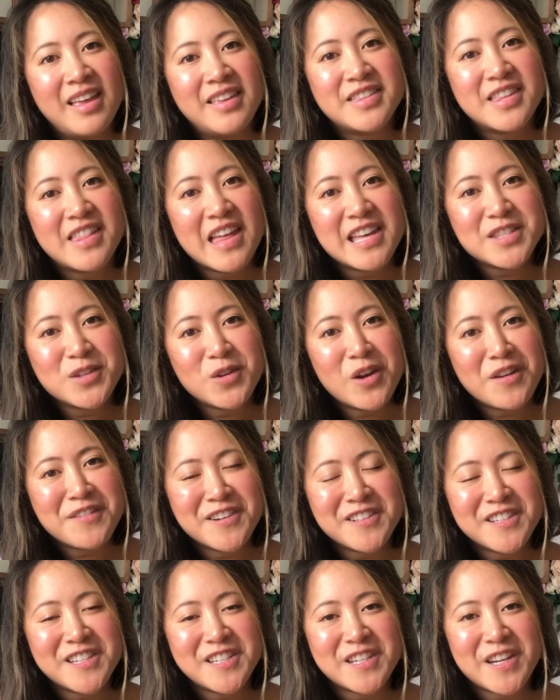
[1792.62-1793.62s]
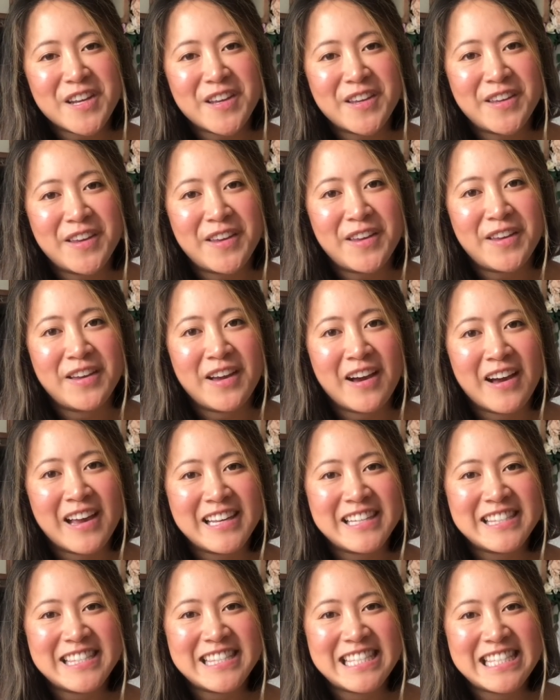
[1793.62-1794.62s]
So that's all I've got to show you
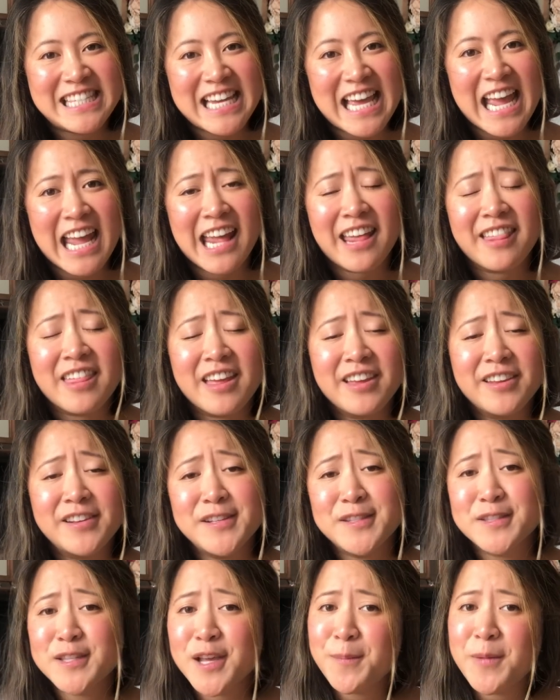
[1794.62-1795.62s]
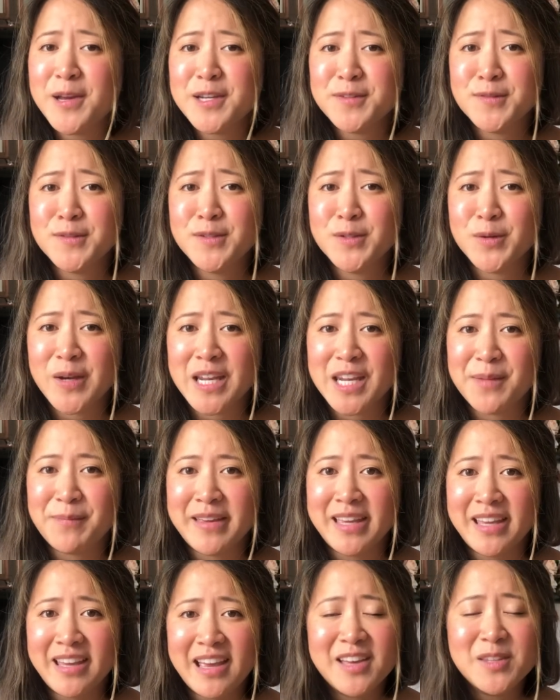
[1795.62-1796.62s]
guys today. Thank you so much for joining
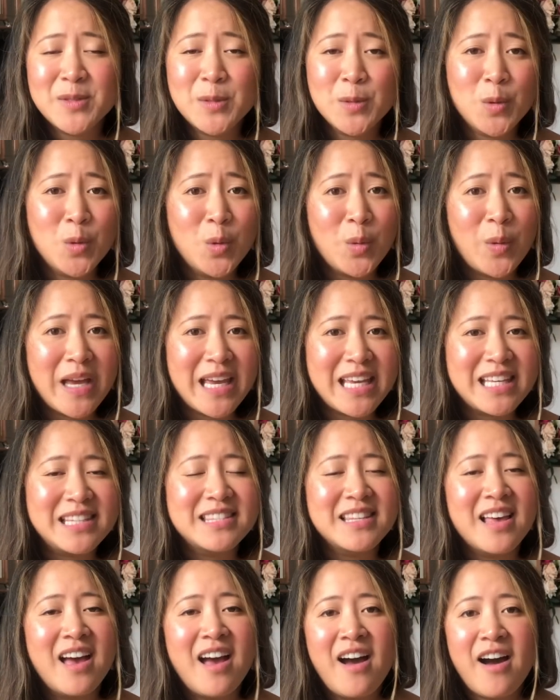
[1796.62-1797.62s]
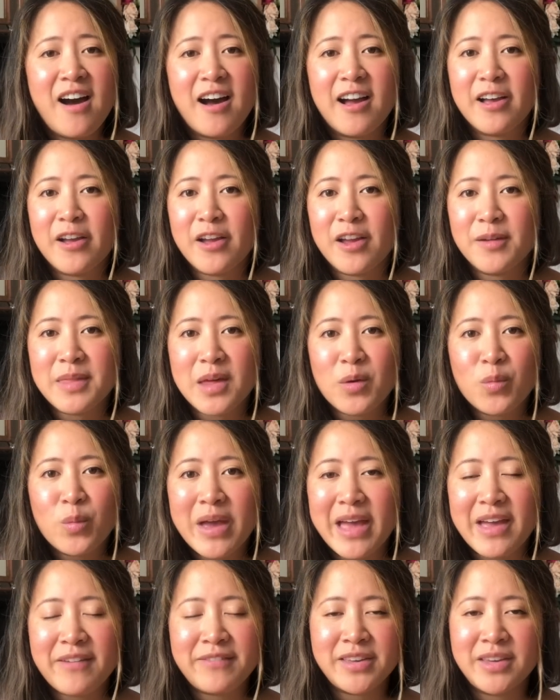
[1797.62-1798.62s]
me. As always, I hope that
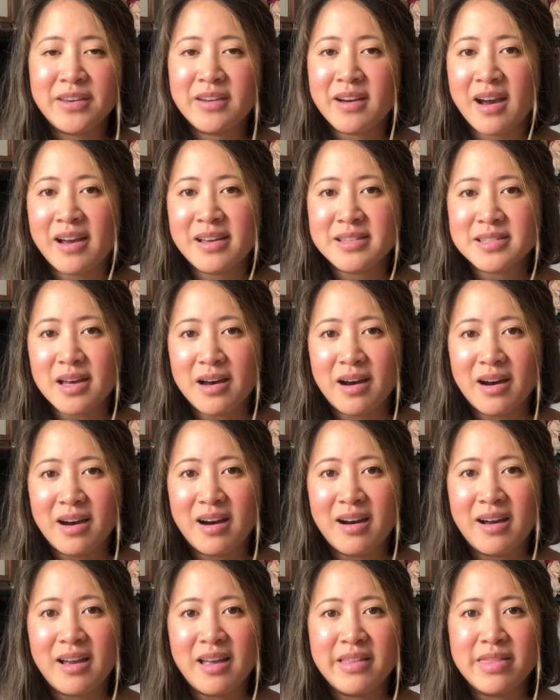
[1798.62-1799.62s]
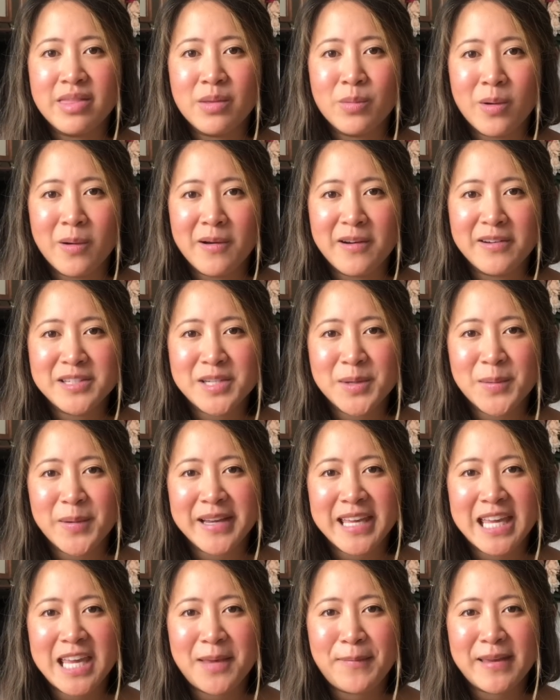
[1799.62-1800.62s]
wherever you guys are in the world, you
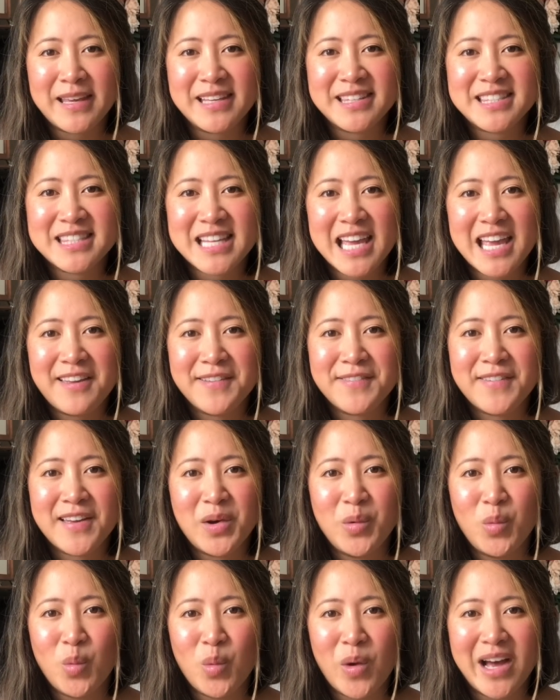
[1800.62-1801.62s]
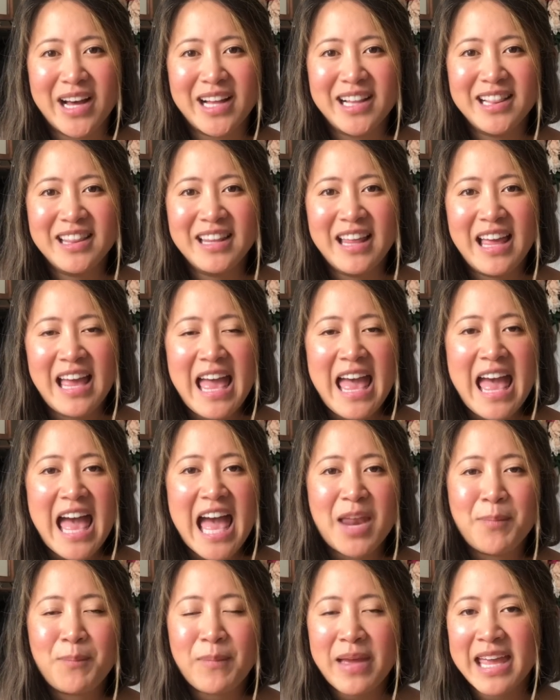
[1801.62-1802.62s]
are keeping safe and well,
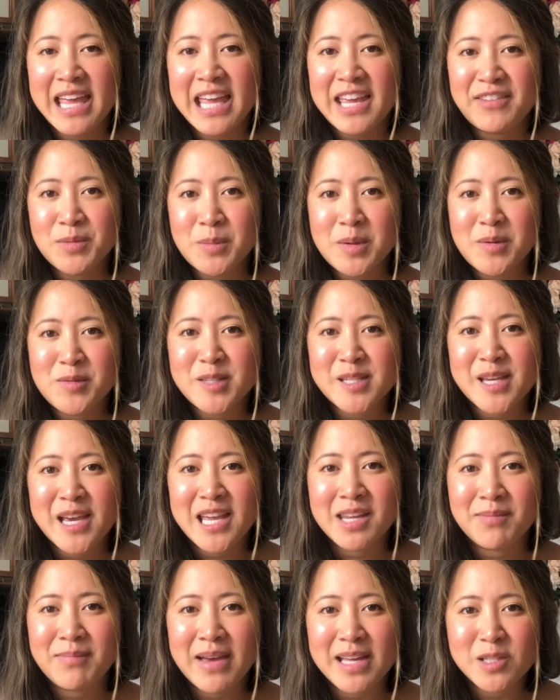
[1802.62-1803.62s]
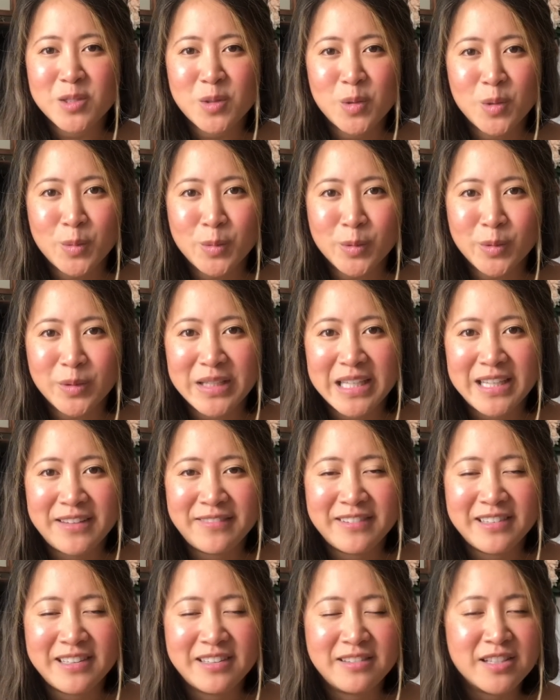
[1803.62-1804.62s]
and may even be returning back to normal
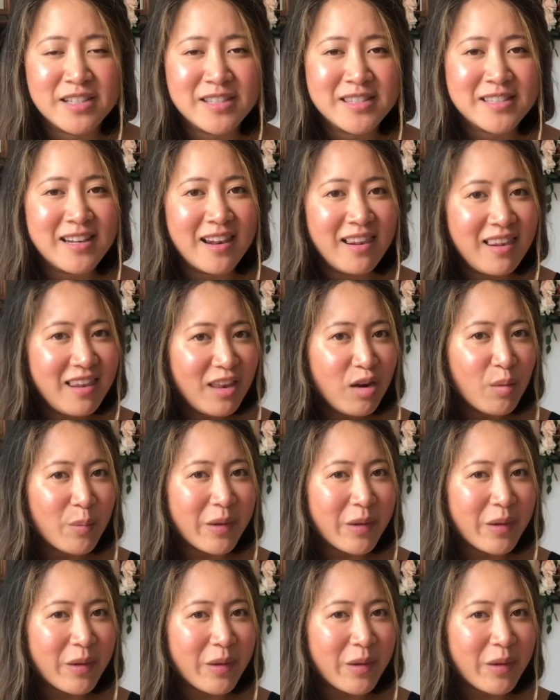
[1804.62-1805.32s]
even just a little